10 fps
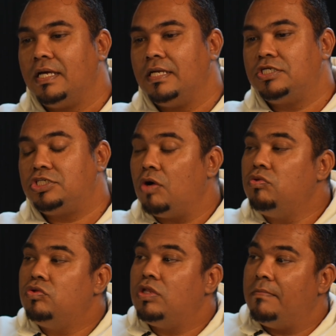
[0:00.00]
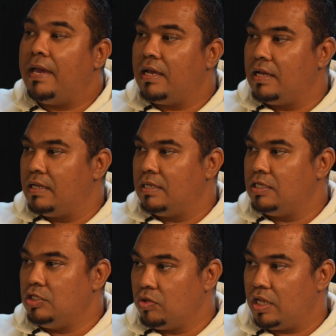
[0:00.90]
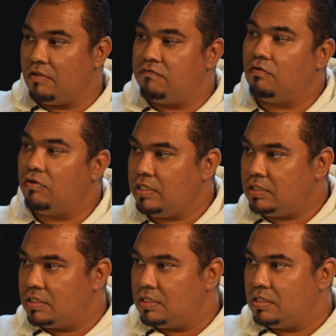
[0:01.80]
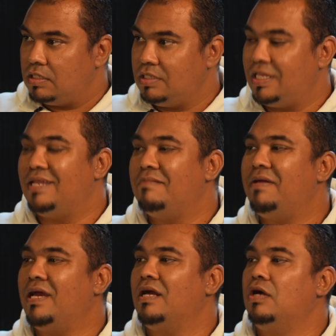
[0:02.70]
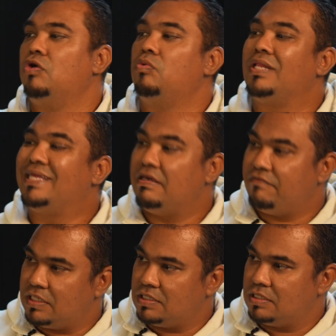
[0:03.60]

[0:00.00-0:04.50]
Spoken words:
Show to the bank you can afford it, then the bank will give it.